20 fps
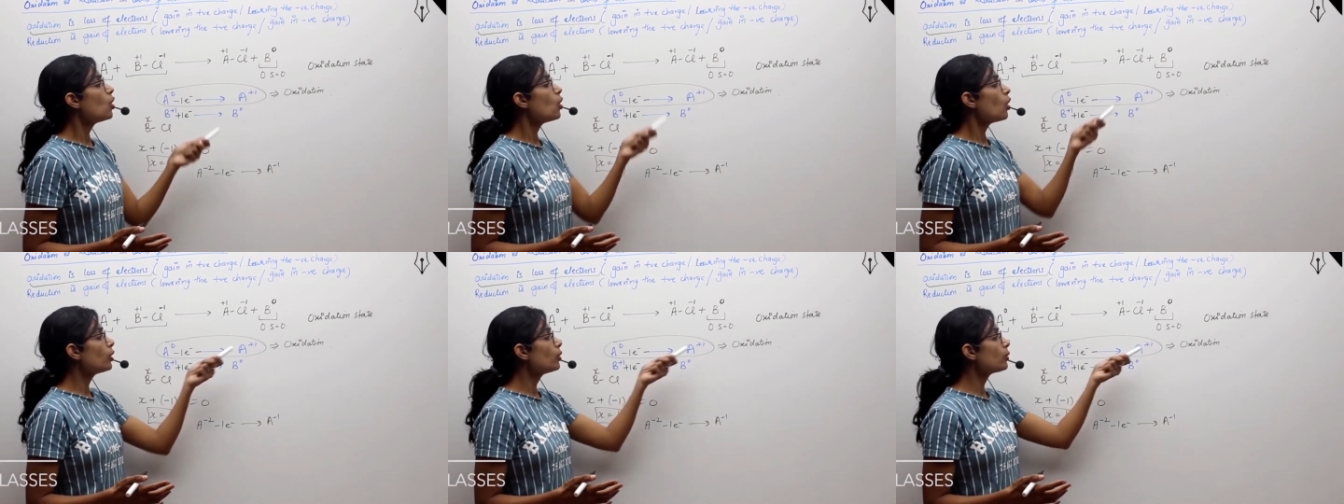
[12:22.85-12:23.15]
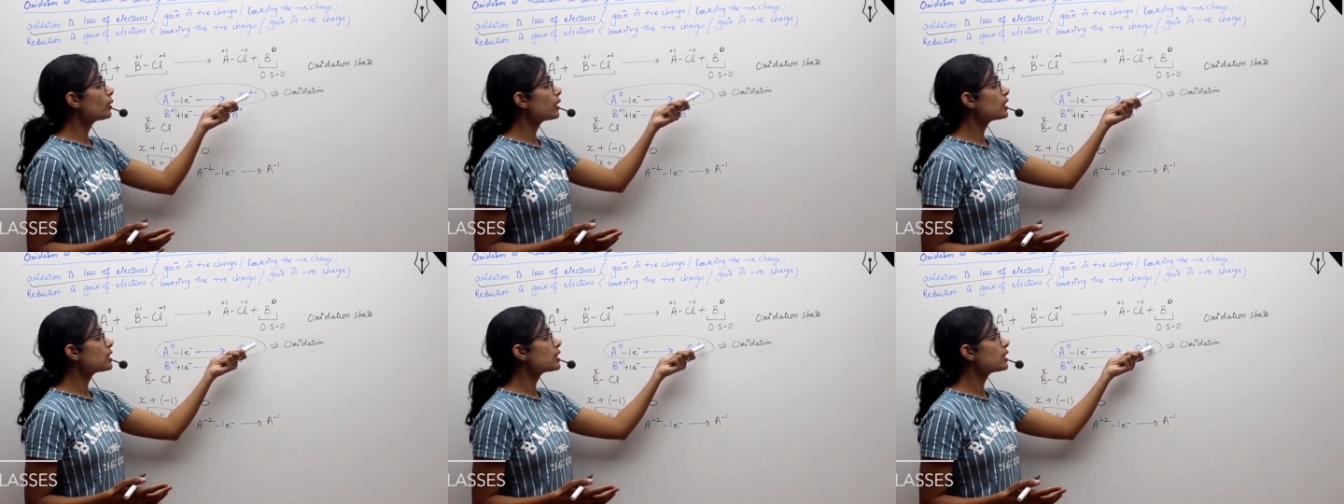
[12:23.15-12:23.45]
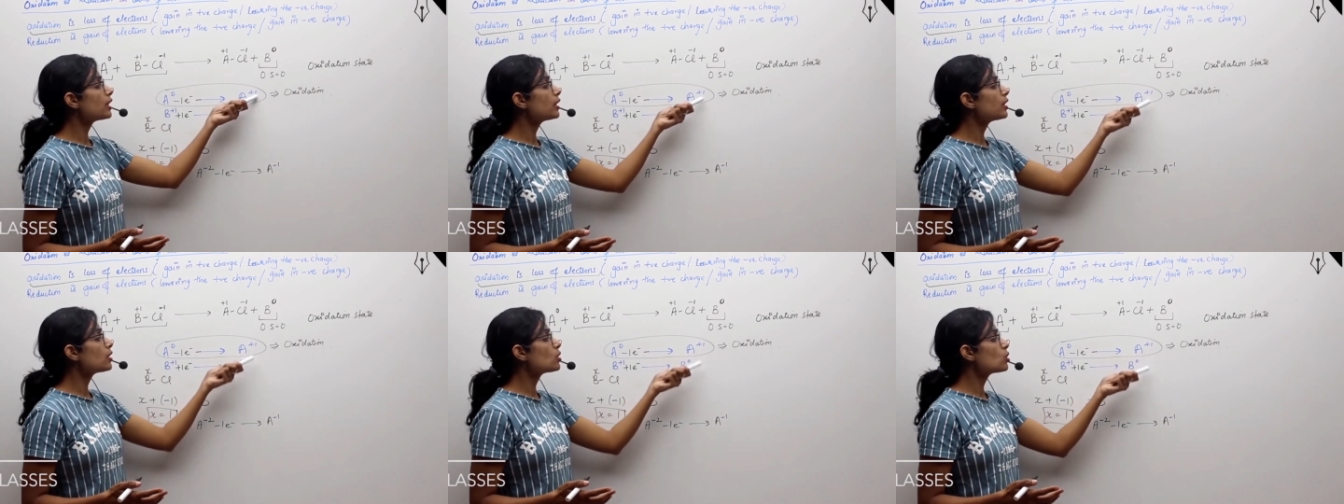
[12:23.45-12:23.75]
or you can
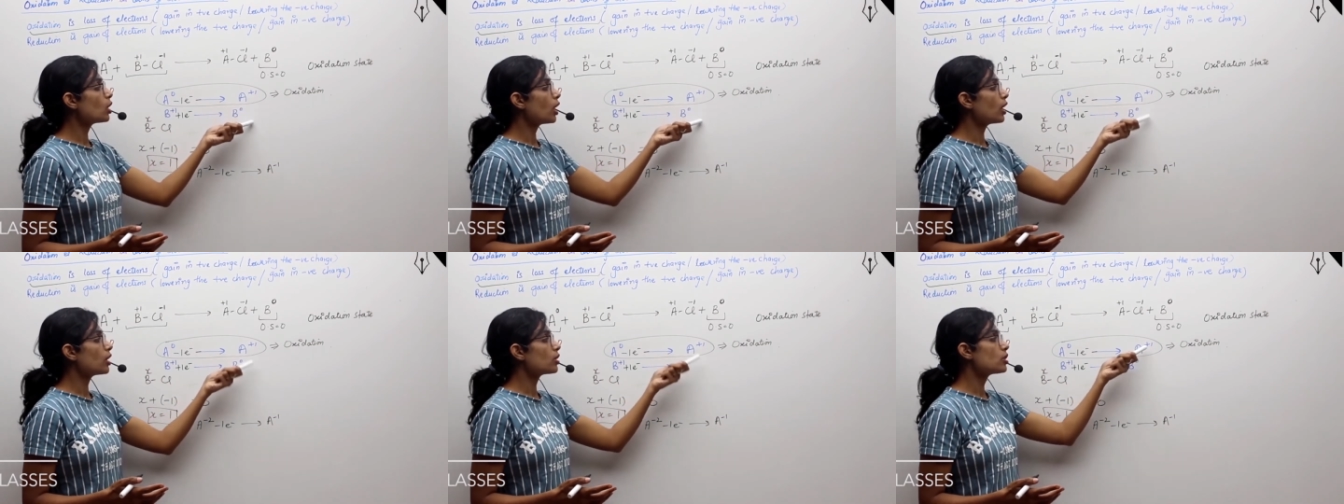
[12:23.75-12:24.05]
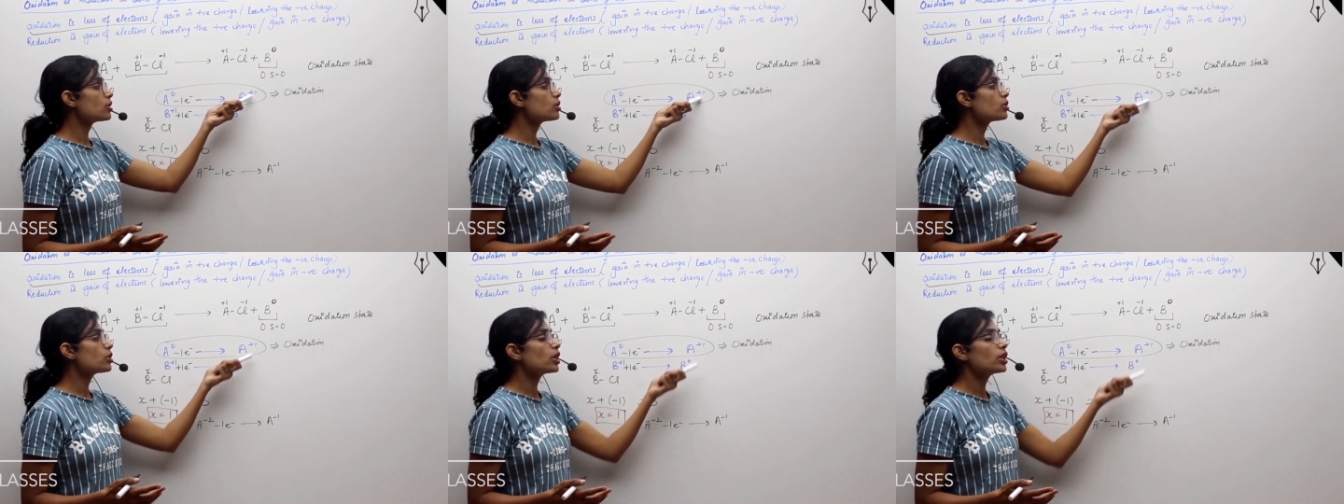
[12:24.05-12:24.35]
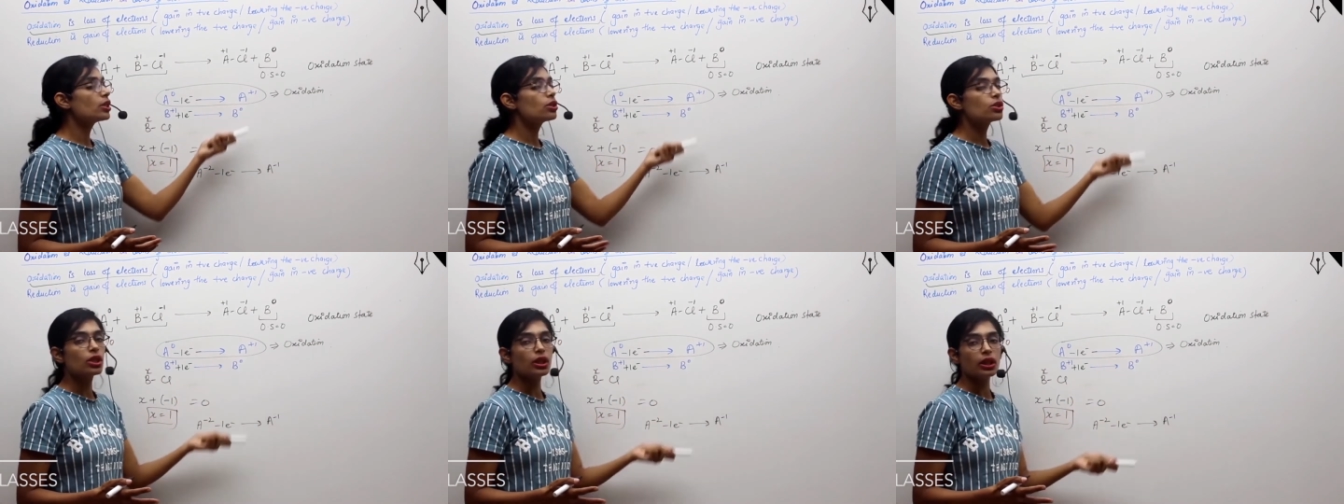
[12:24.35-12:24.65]
see the charges
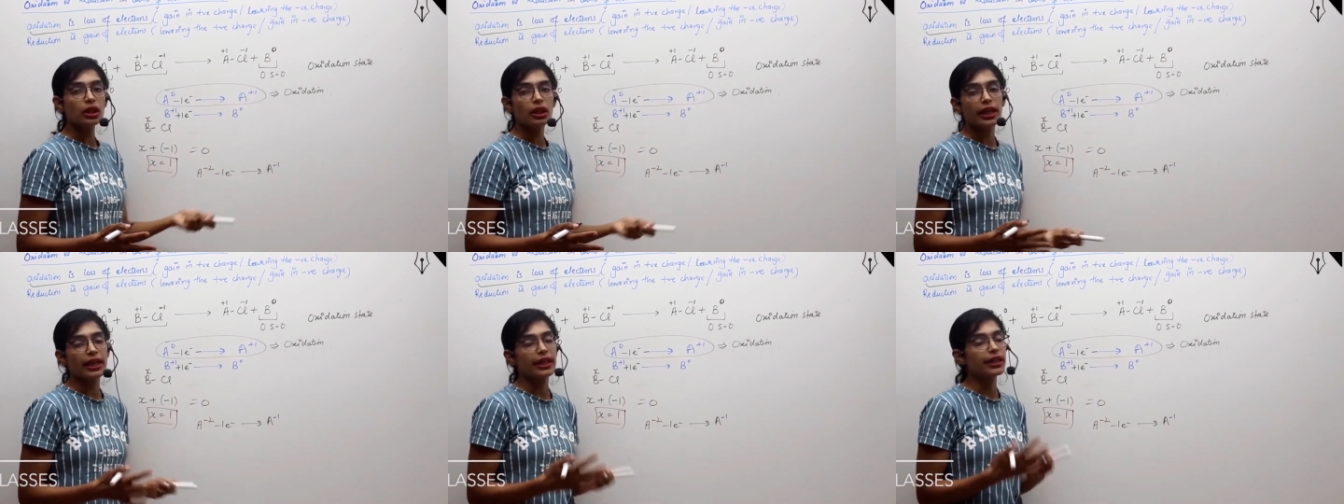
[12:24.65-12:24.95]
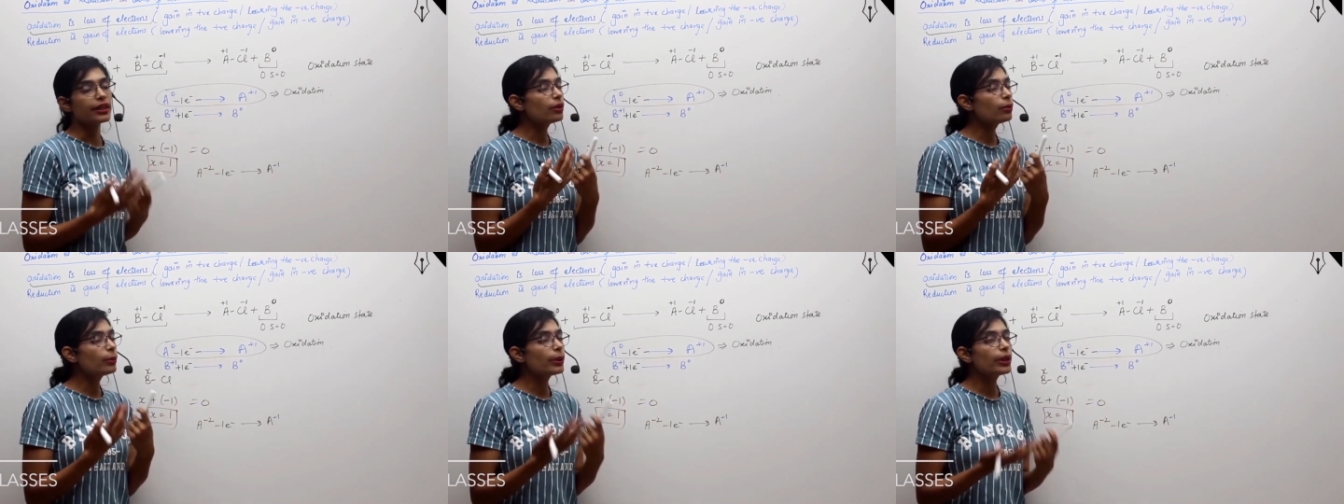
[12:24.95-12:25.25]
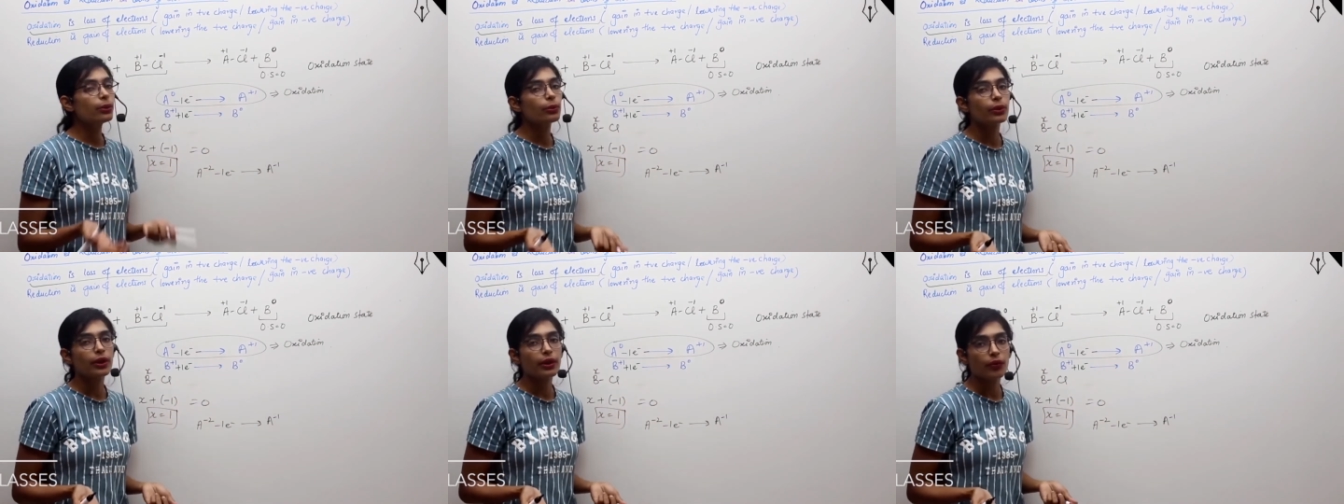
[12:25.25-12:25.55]
changing. Either
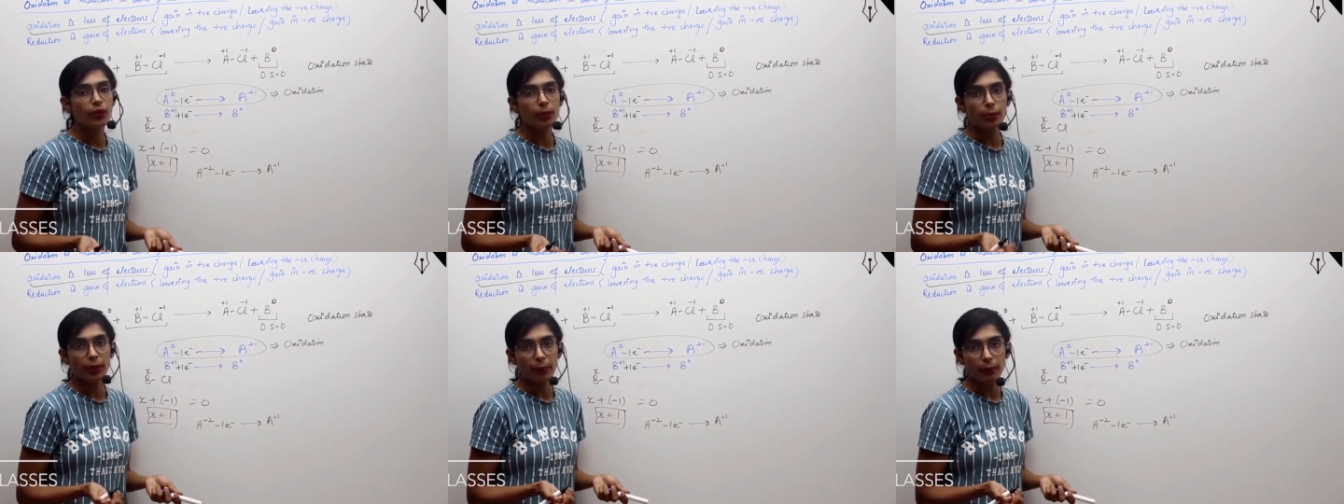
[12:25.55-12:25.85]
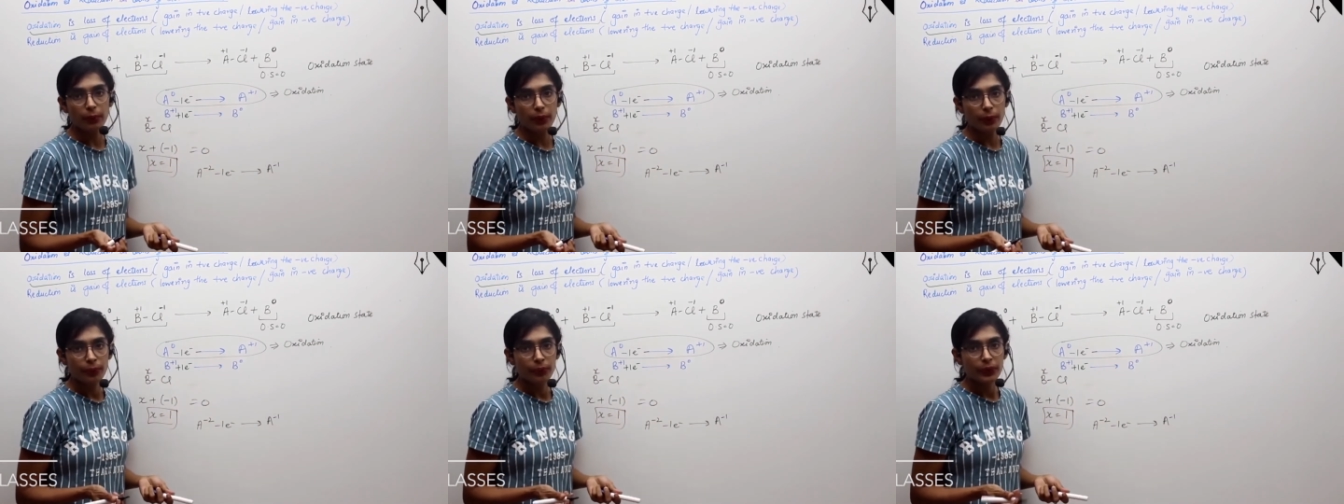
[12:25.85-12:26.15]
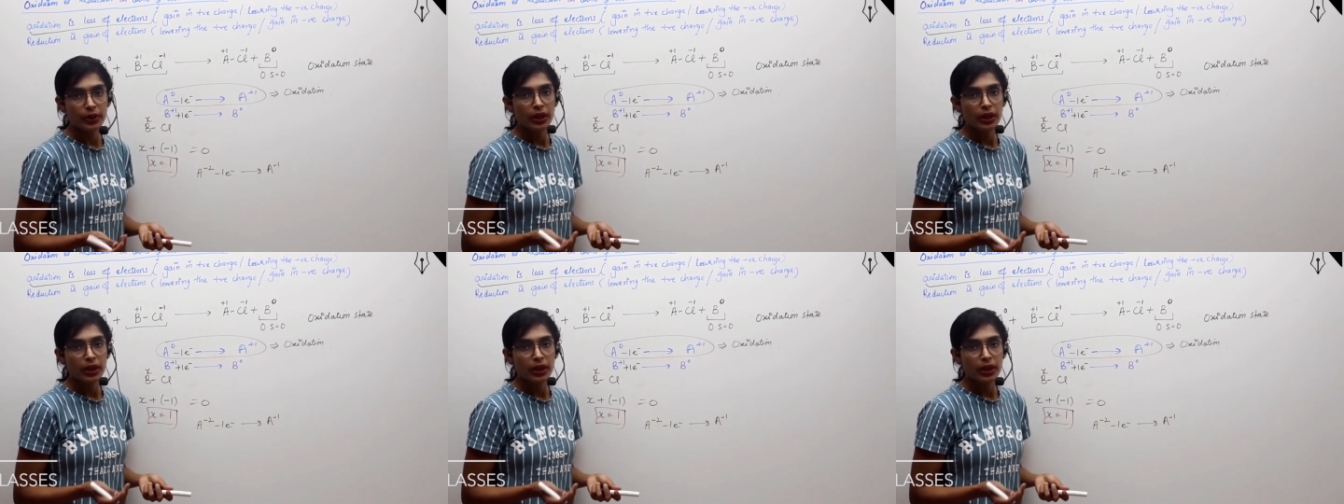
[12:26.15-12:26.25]
way you can remember.